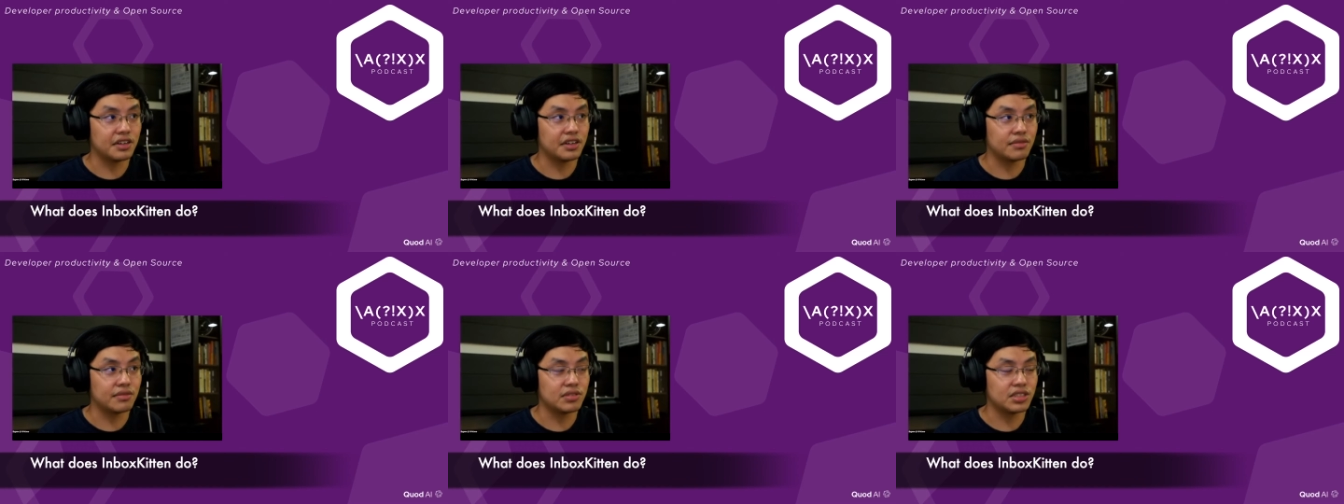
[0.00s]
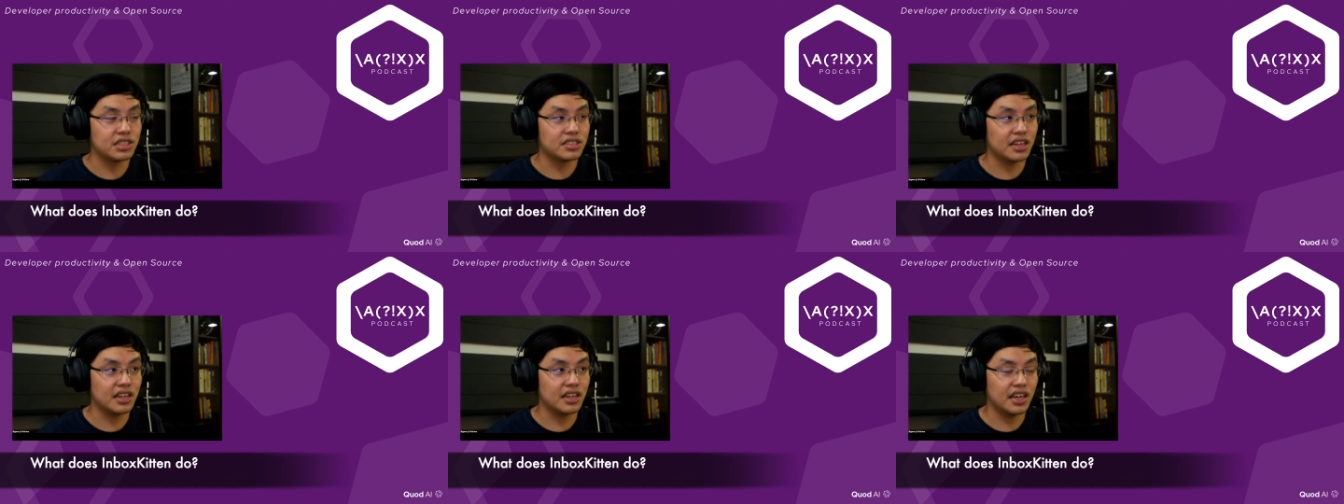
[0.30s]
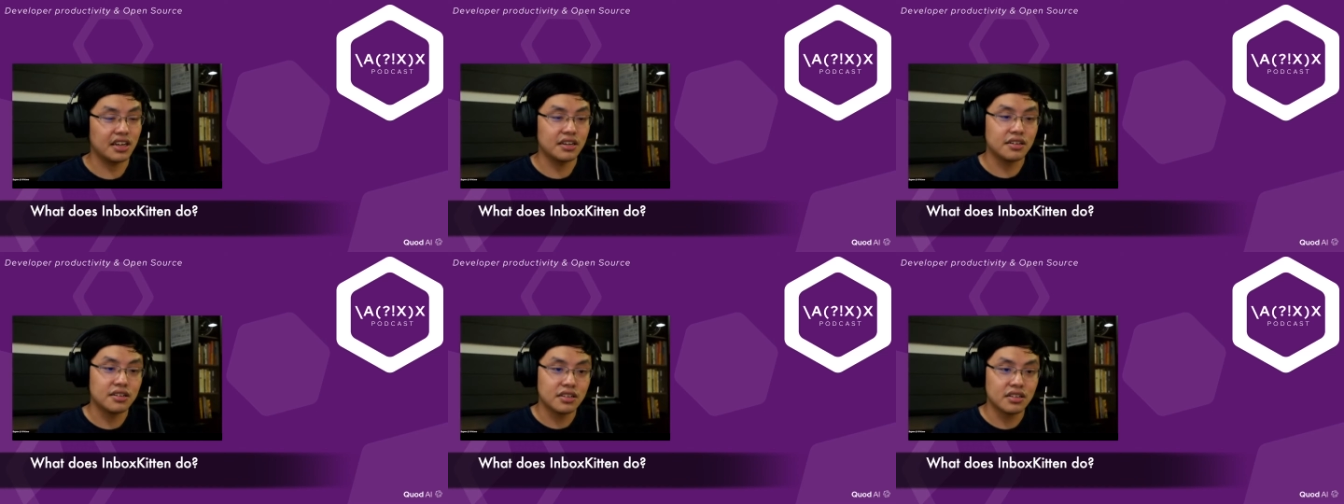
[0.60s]
we decided,
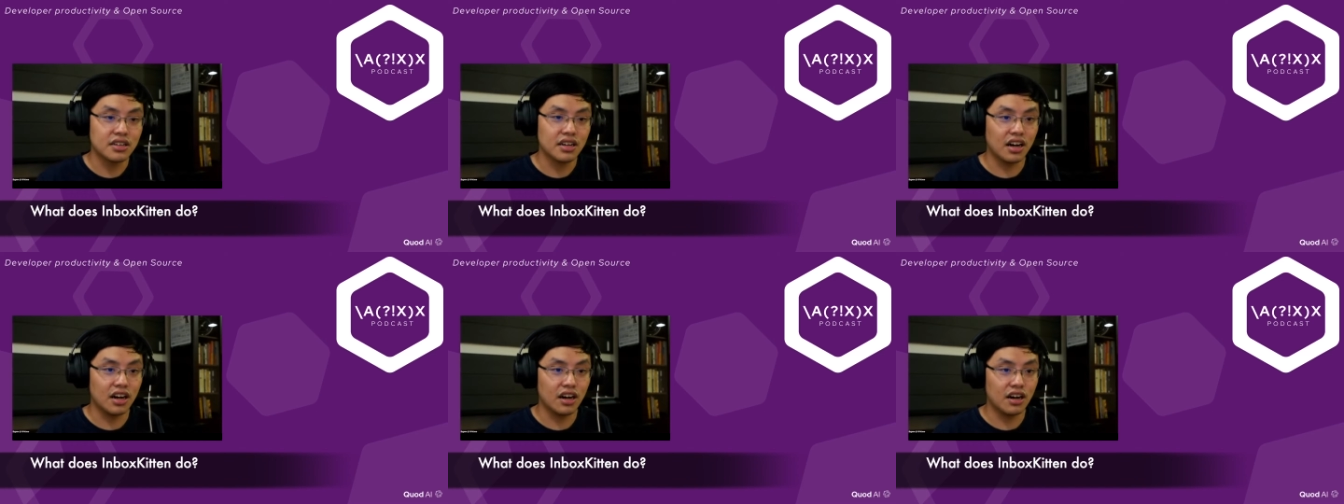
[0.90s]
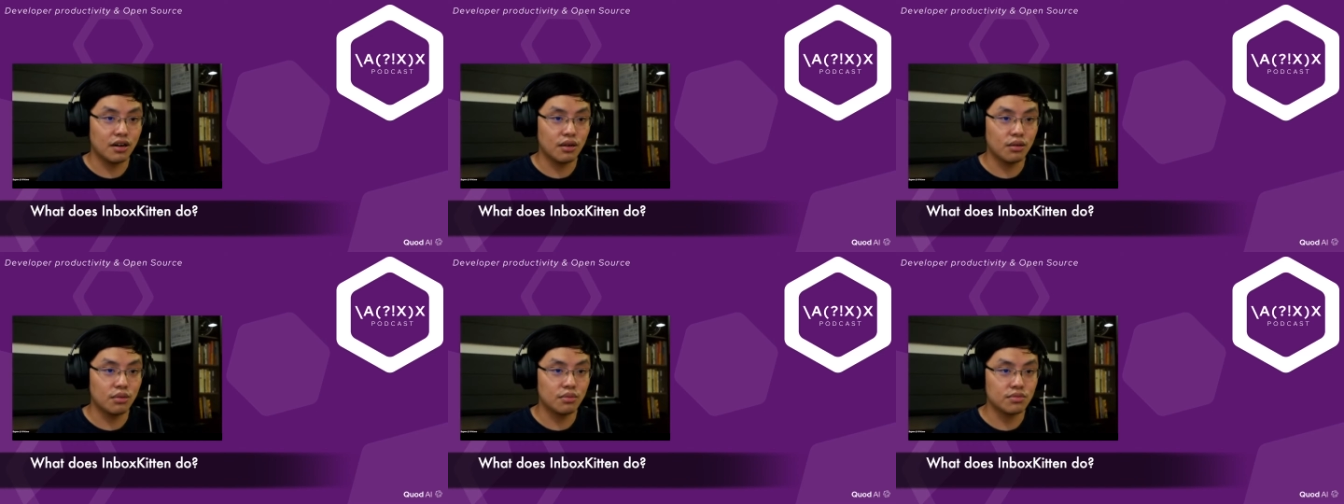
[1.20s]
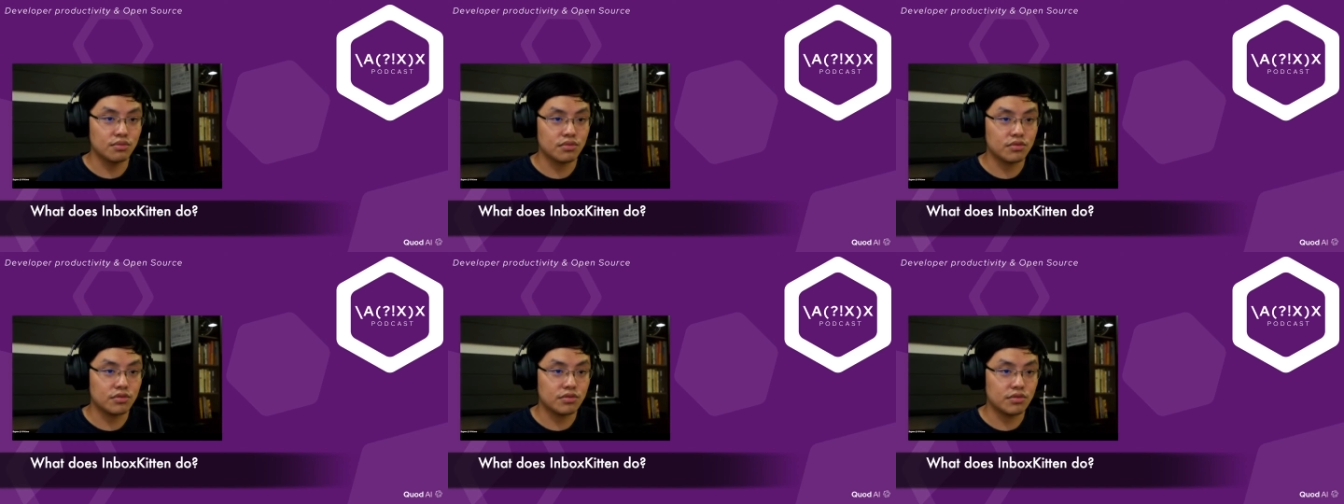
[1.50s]
hey,
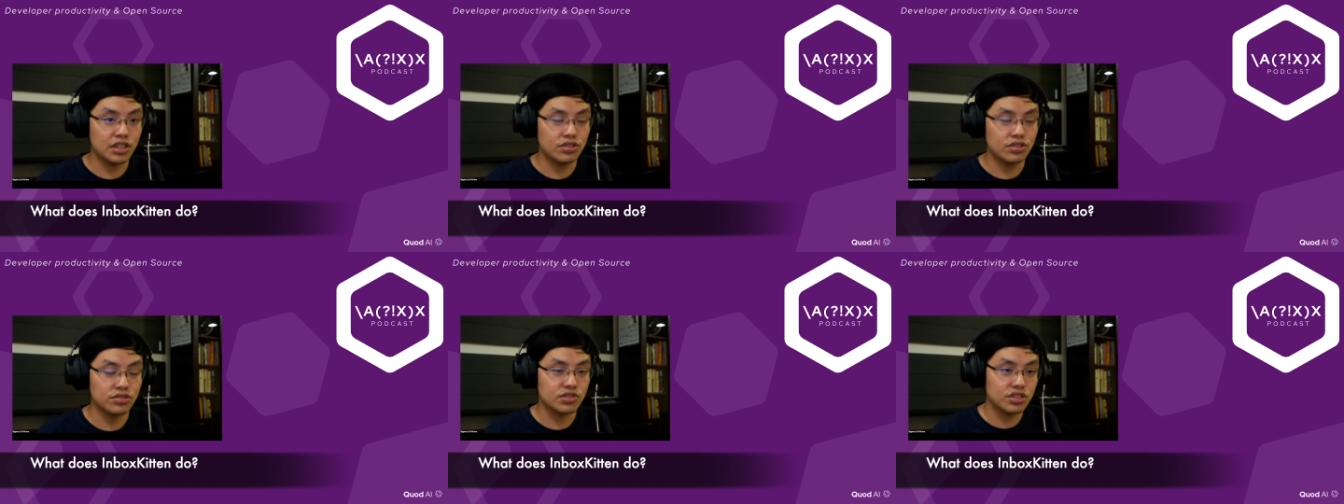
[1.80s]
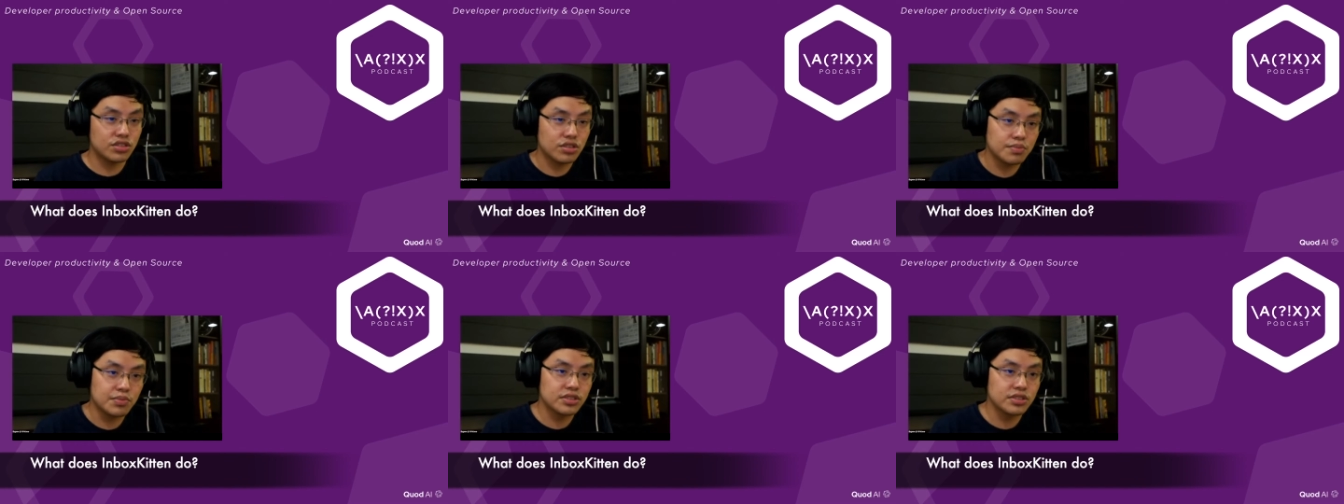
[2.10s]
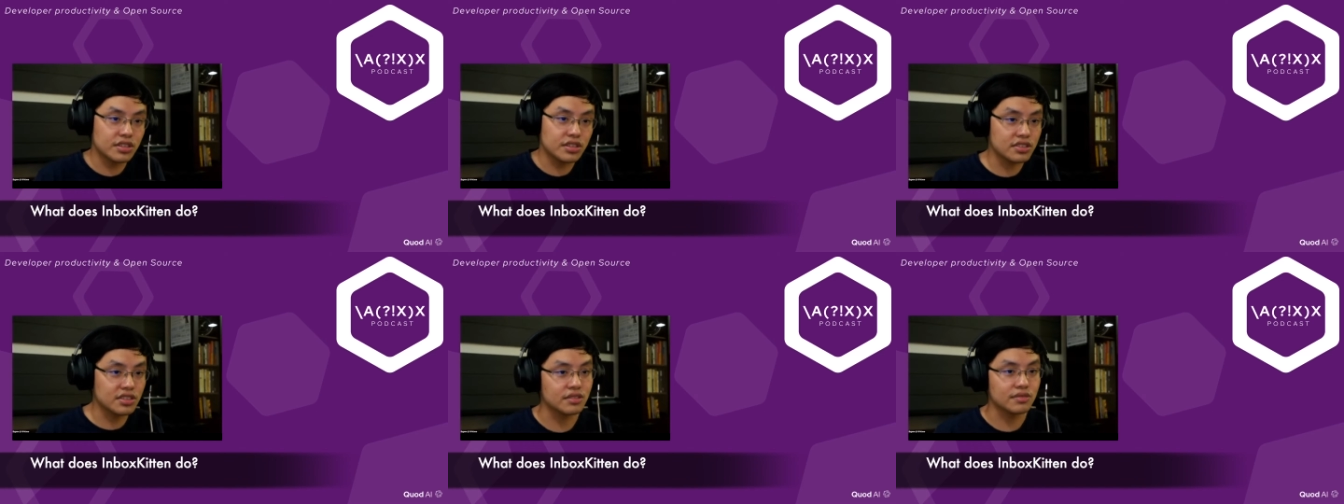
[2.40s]
why don't we just open
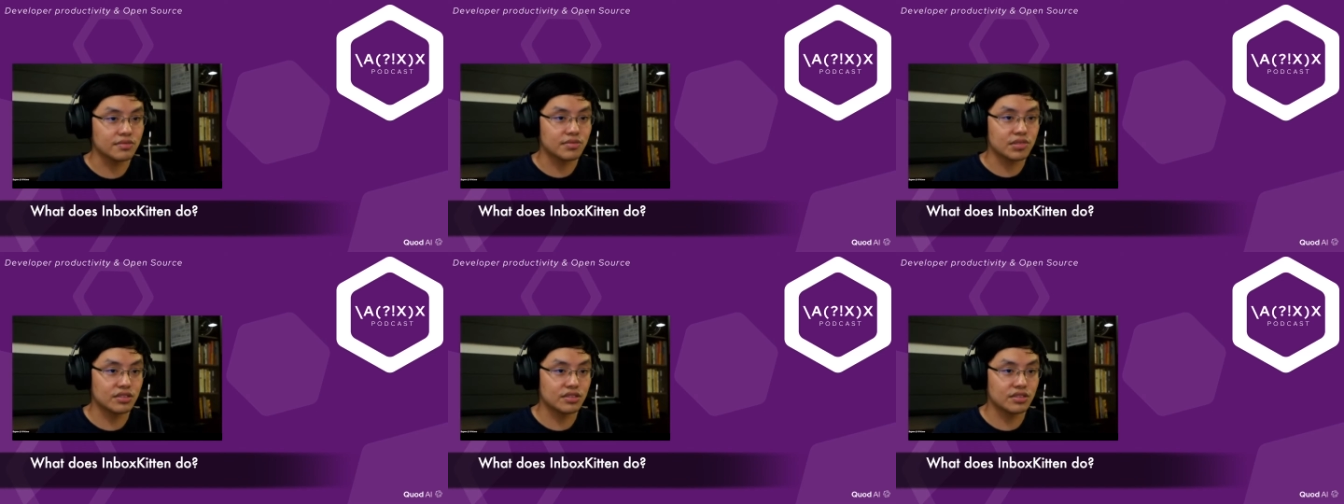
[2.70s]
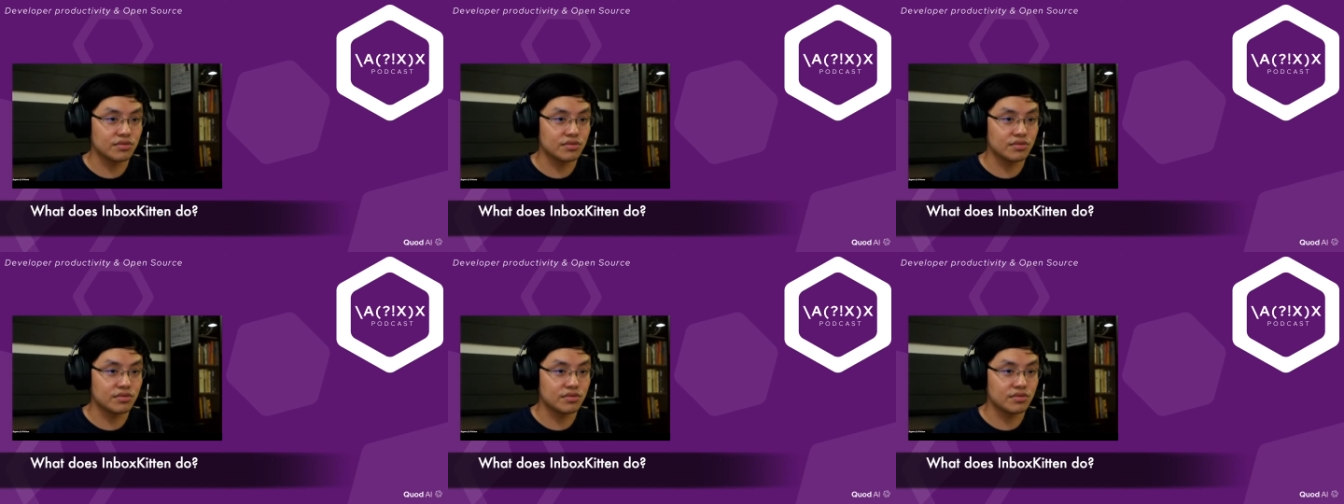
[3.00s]
source it? Because